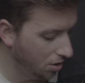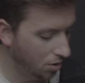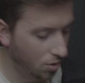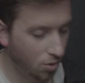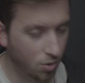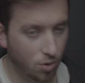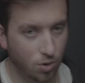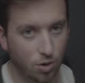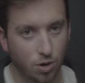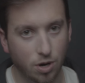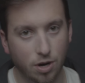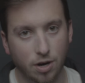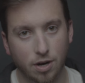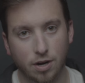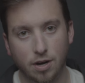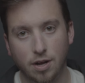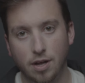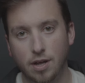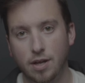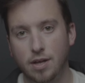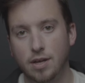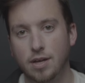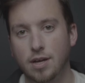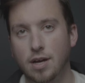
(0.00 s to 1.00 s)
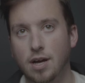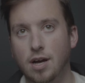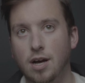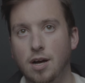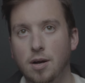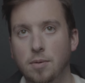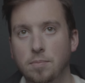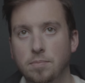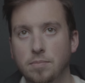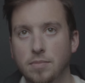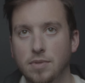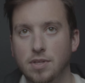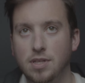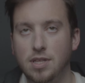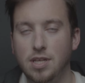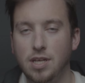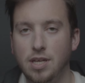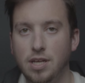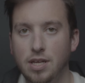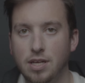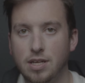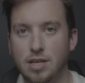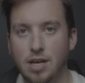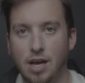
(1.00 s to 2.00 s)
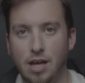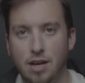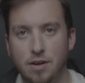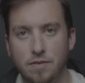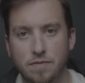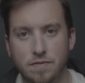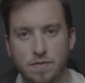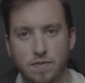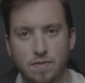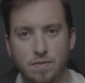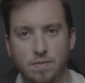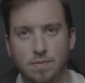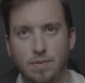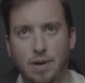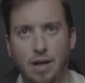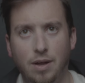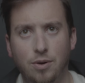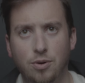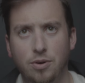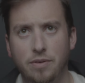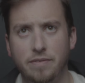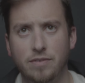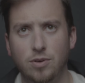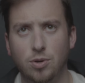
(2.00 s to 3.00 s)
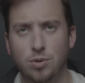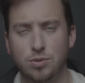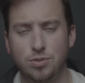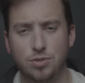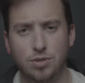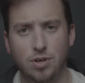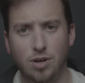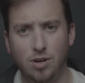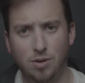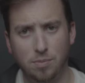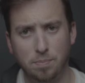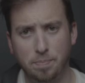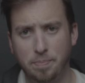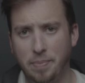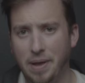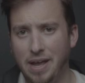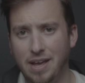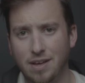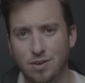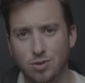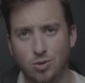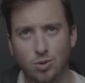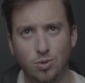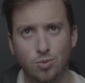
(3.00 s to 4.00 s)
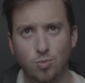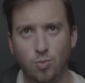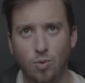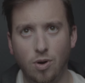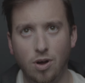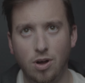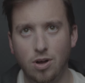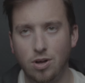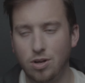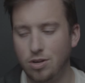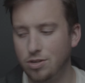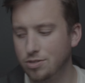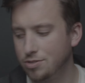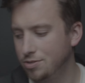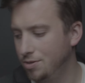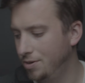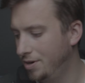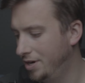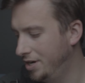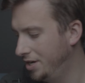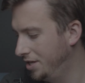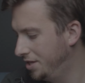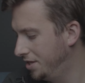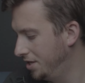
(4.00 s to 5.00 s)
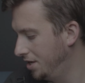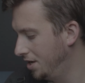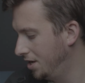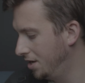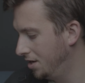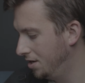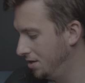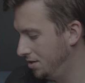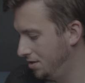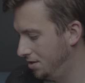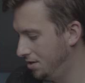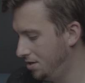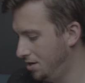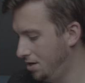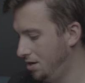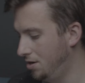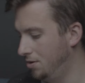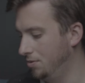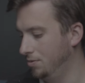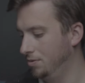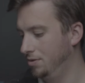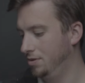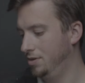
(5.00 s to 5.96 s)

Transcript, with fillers: or um, the kind of, I don't even know what you call them, paneled walls or anything. Oh,